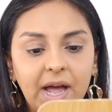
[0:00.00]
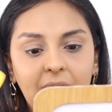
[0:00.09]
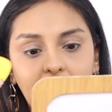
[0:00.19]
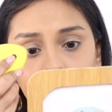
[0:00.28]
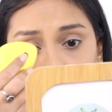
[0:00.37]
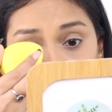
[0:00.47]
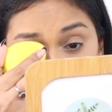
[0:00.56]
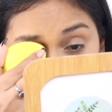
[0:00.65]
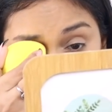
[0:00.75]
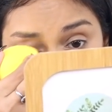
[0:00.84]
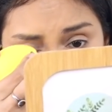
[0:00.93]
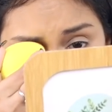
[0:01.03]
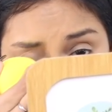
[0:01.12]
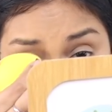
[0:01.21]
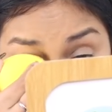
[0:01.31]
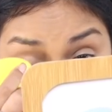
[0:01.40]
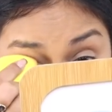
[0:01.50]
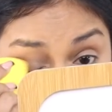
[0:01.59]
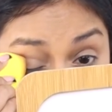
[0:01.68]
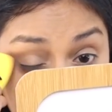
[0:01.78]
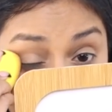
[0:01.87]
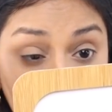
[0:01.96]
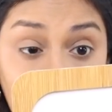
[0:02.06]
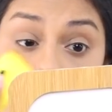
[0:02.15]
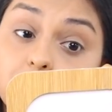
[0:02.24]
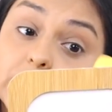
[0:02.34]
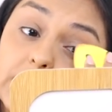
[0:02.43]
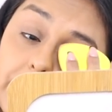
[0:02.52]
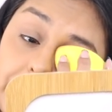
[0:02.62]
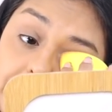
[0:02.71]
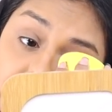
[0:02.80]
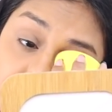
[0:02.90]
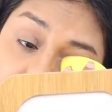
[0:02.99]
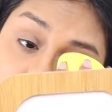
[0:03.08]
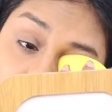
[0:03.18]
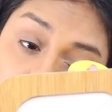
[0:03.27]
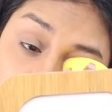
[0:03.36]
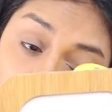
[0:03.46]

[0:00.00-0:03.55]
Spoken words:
and I don't know how that product kind of just missed